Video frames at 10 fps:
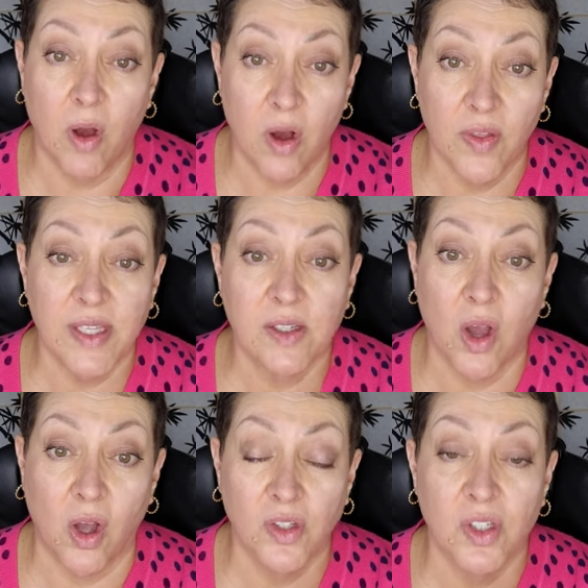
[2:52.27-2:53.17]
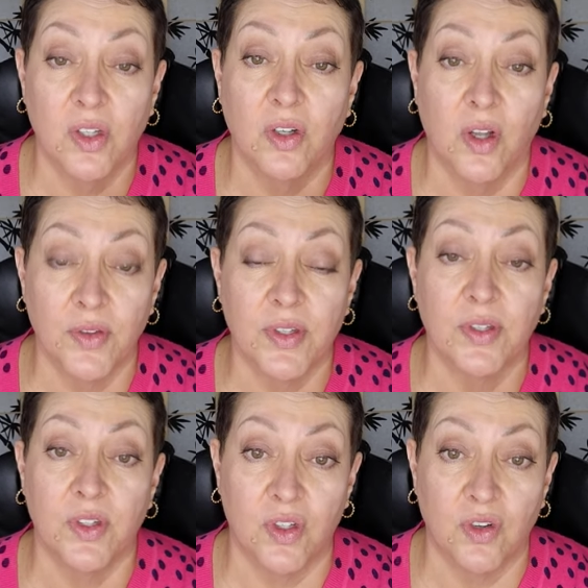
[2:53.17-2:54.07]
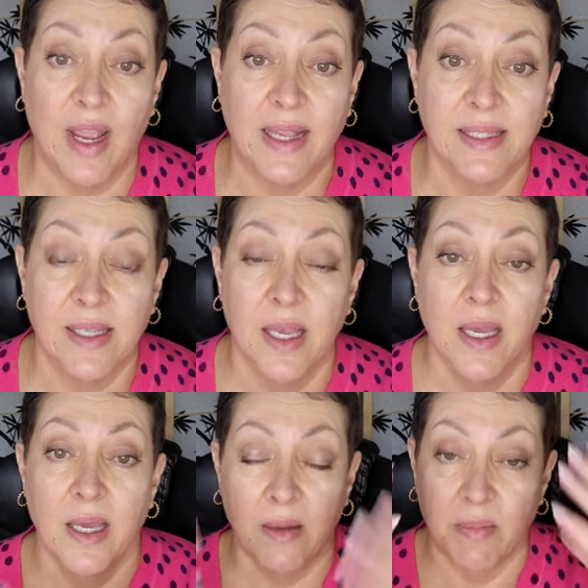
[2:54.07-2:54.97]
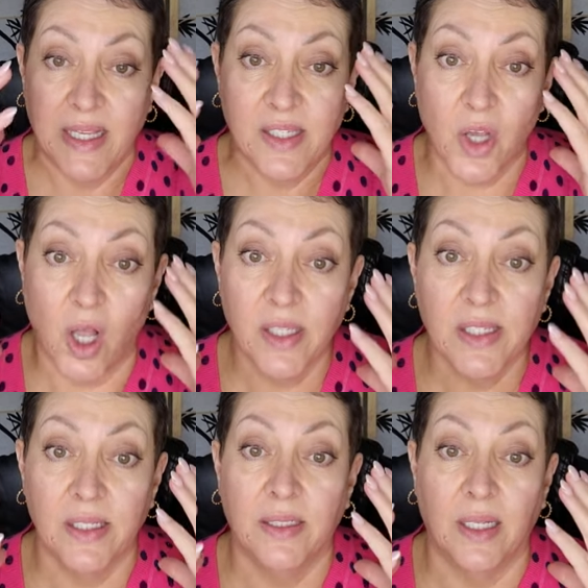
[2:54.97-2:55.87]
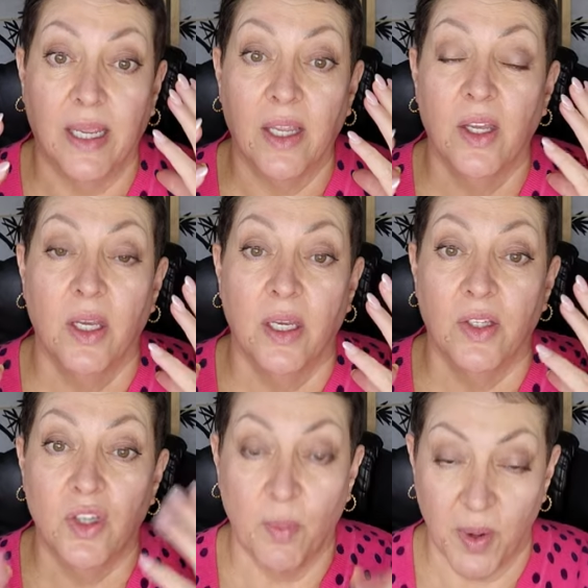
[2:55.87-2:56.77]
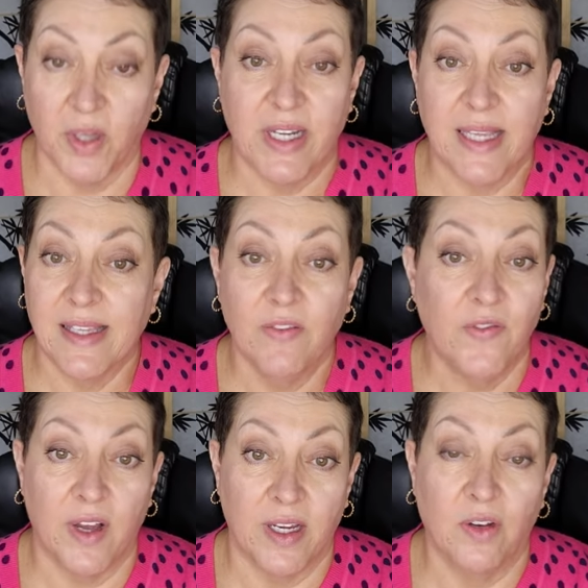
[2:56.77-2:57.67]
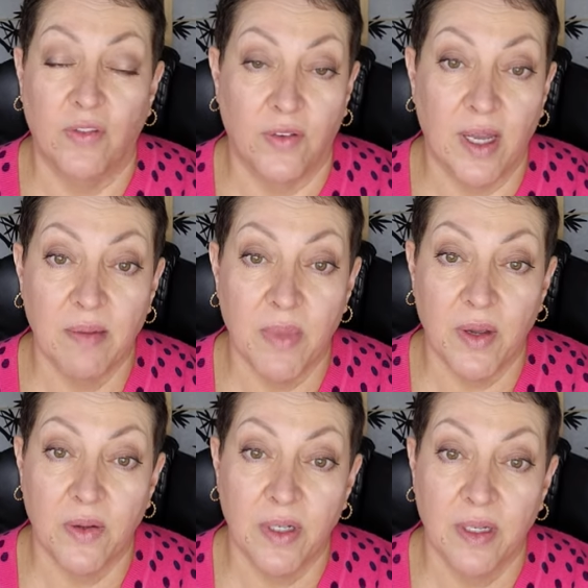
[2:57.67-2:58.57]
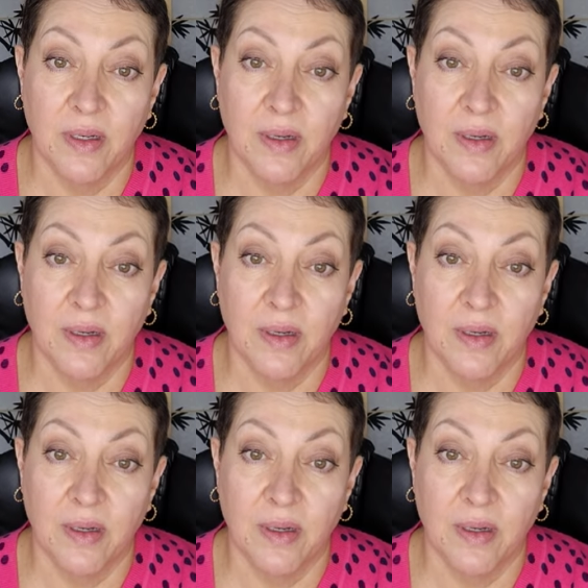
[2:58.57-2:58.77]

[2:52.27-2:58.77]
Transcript: All this constant, constant stress means constantly your body is in fight or flight mode,